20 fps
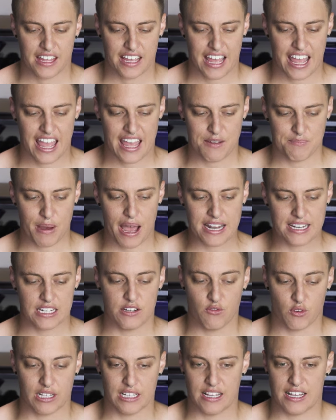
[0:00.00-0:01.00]
But I
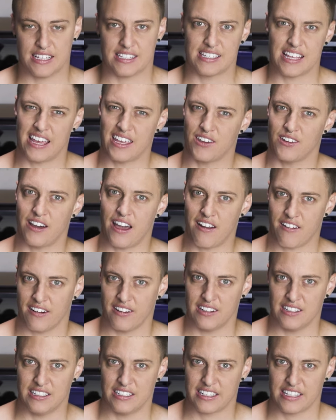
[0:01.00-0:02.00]
didn't realize that your
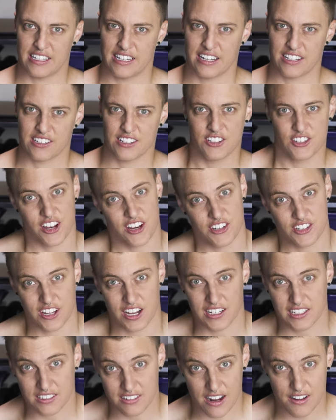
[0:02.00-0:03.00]
areola can actually change
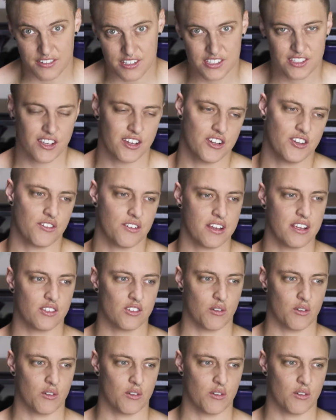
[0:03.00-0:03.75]
color after surgery.